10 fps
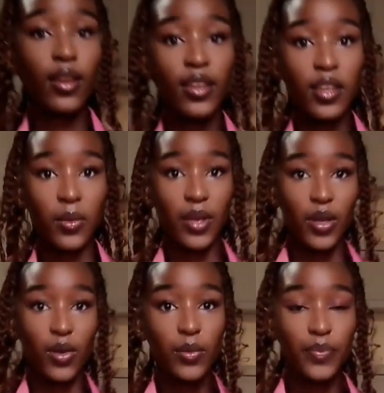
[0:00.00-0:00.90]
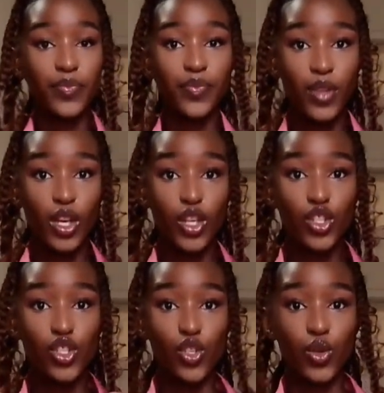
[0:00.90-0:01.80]
Here we go.
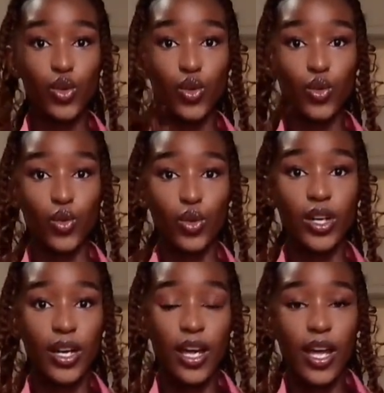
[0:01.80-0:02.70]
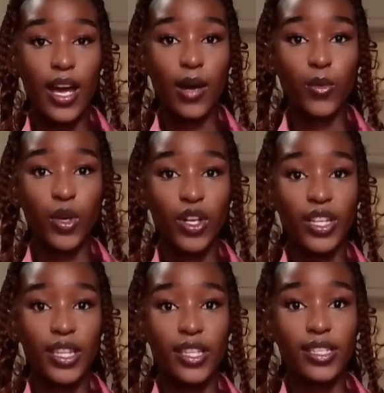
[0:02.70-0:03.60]
So I'm
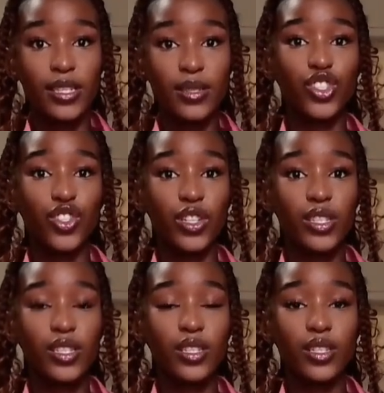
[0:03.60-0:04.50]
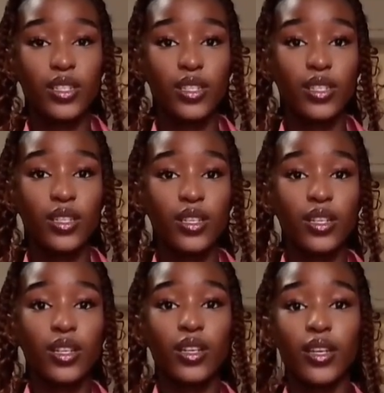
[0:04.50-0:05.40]
wearing this shirt.
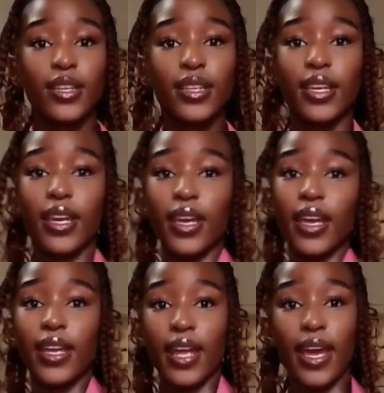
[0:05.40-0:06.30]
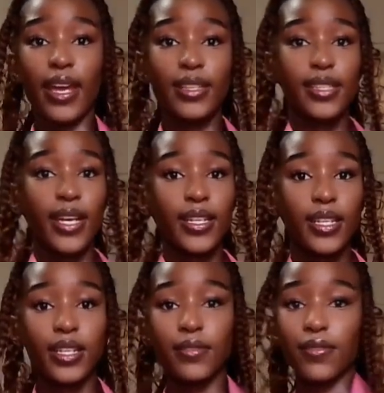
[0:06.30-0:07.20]
Yeah, and I tied
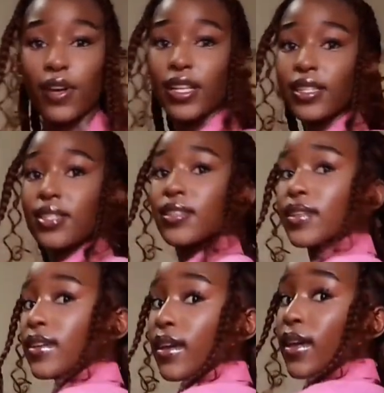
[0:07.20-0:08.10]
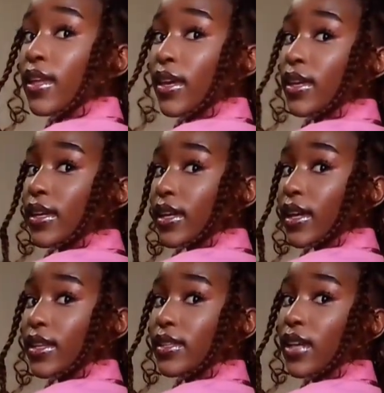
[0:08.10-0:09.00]
it in front.
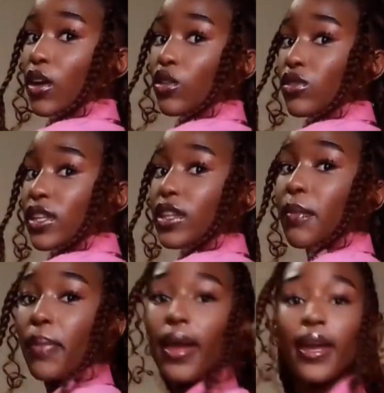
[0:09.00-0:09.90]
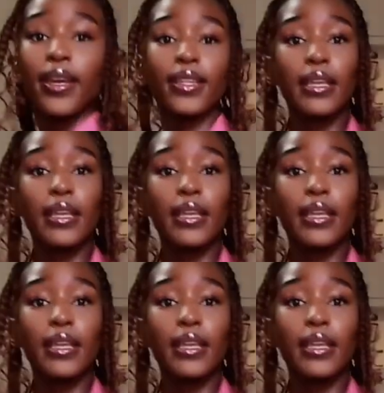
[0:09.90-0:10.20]
This is how it looks at the back.